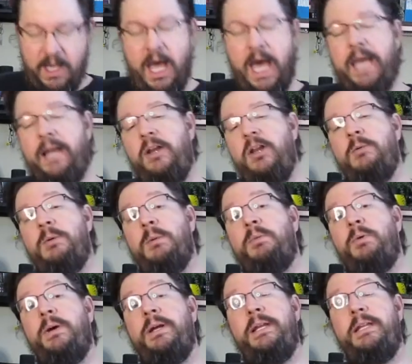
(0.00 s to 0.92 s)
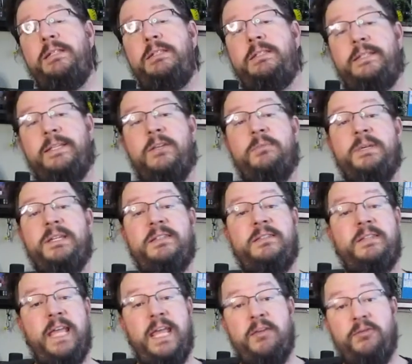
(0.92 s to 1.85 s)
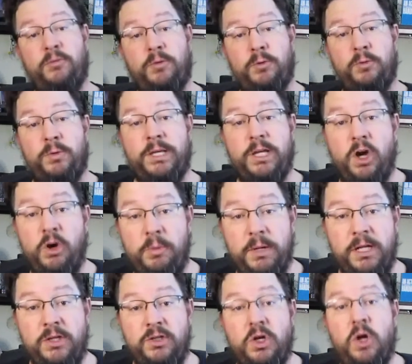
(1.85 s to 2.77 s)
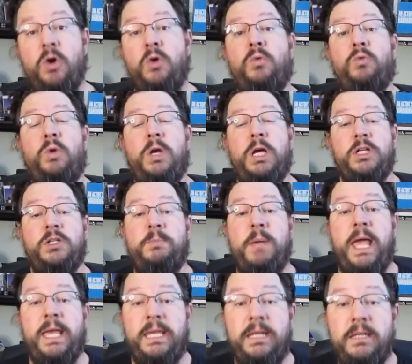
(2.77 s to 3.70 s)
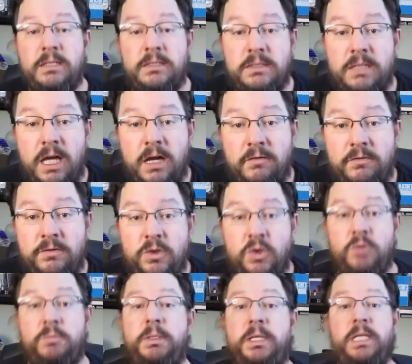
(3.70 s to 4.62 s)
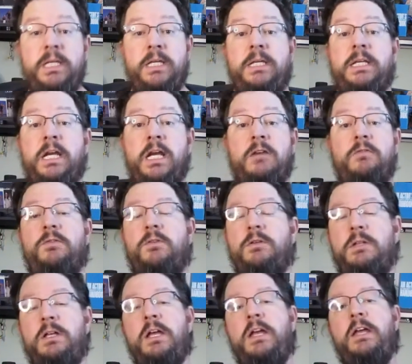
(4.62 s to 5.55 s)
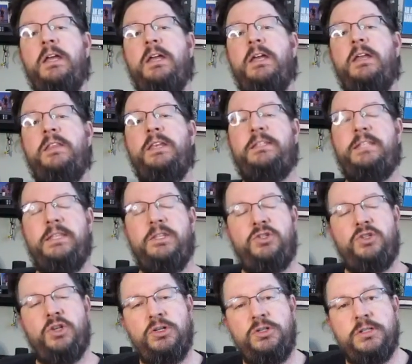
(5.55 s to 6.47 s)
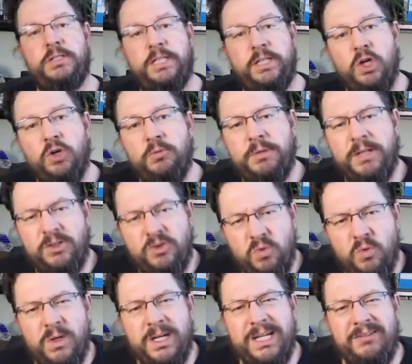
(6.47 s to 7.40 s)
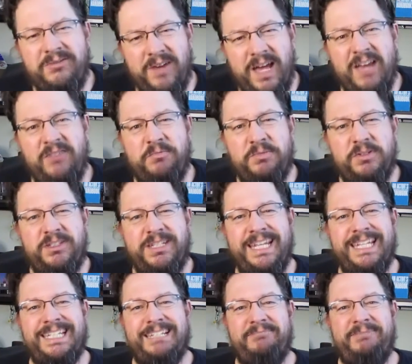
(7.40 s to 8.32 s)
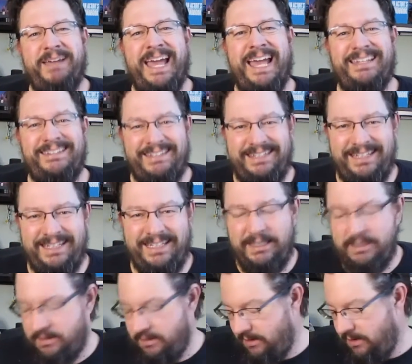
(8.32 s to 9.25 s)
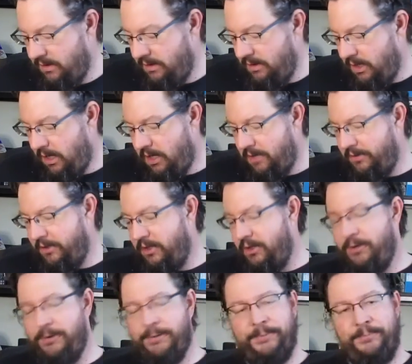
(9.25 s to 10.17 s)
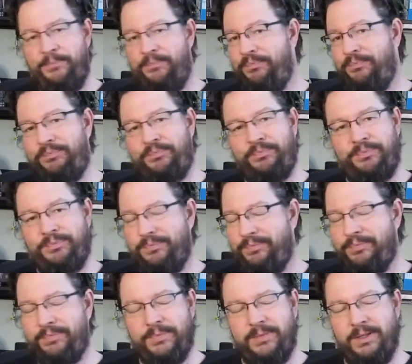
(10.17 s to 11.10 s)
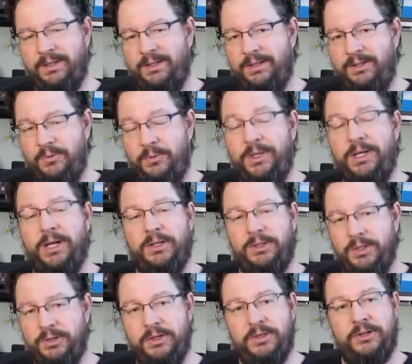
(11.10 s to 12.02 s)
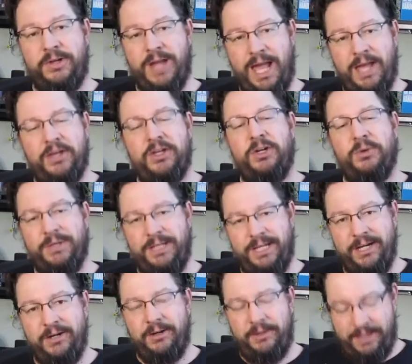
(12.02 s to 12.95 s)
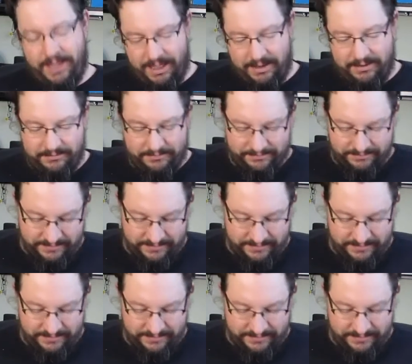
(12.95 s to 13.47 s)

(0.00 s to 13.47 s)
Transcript: I don't know, my point is still be safe. We're reopening. Don't rush back into stuff, dude. Be careful. They said the churches can open at 25% capacity. Although, we all know that they're not going to adhere to that.